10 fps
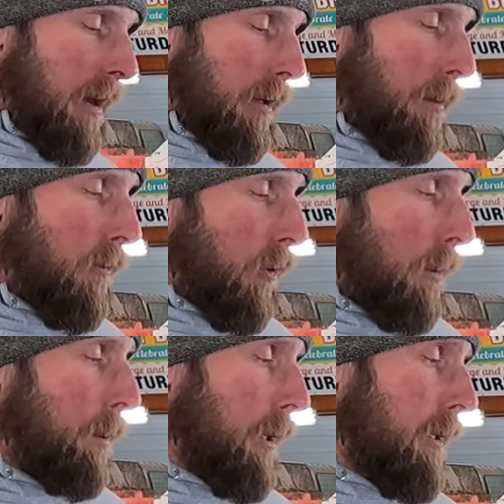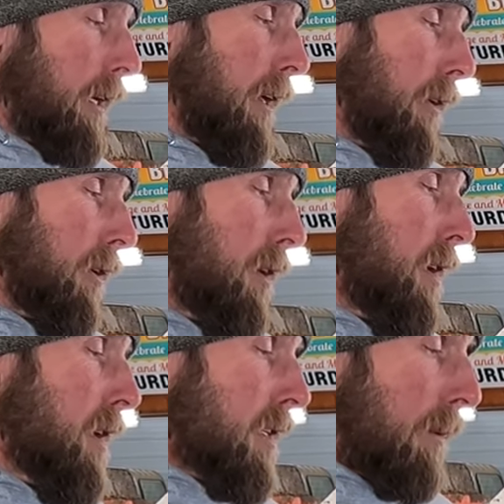out of there before you put it together.
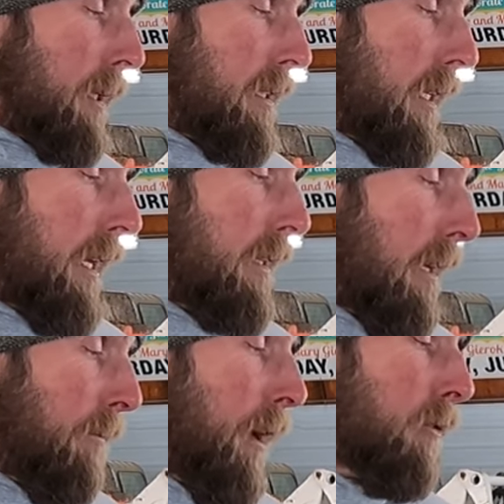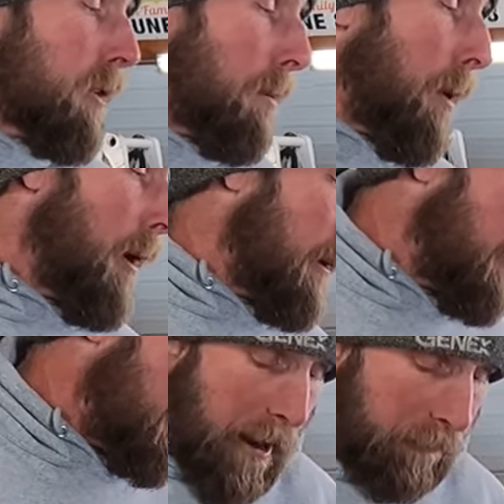Sometimes you got to take valves
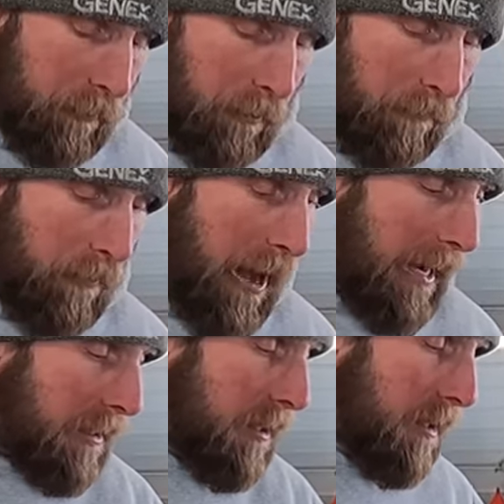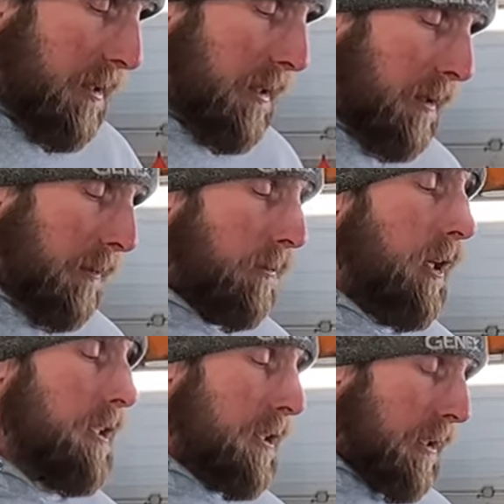apart after the fact and to
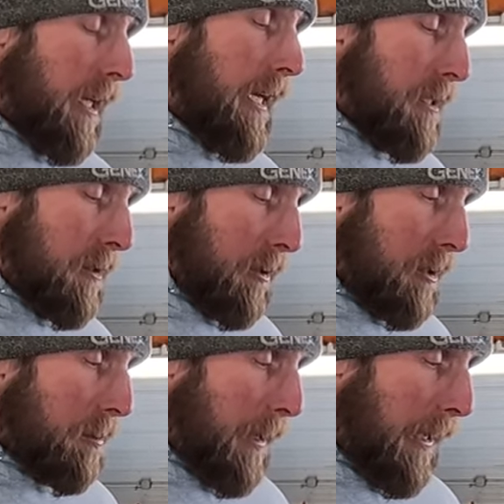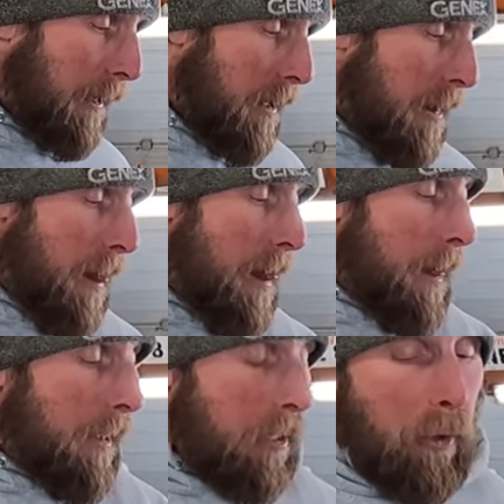flush the line, so to speak.
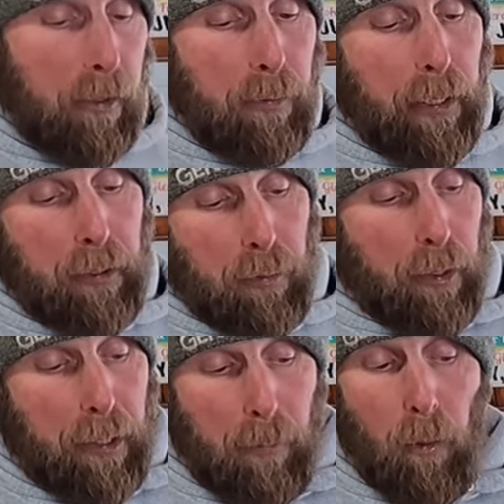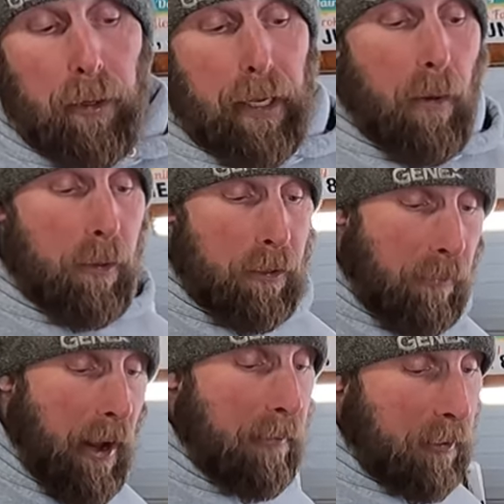And you always want to do it in the morning hours
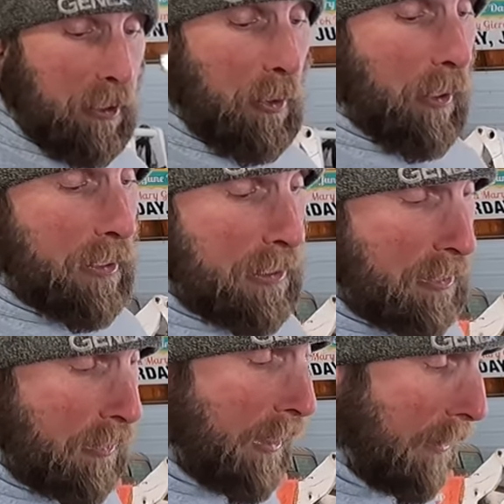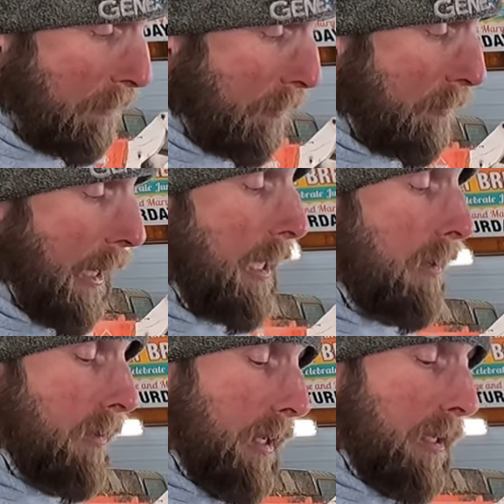if you have the choice, so then by
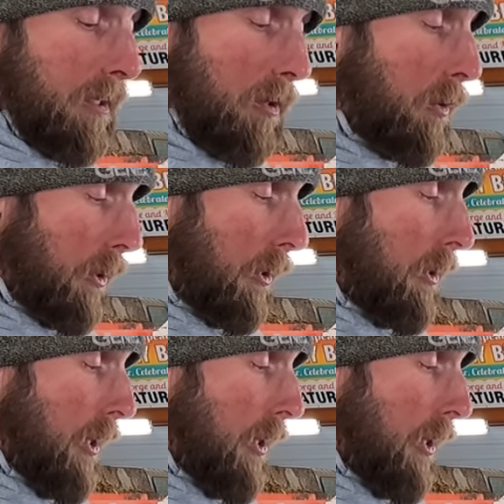evening you know you're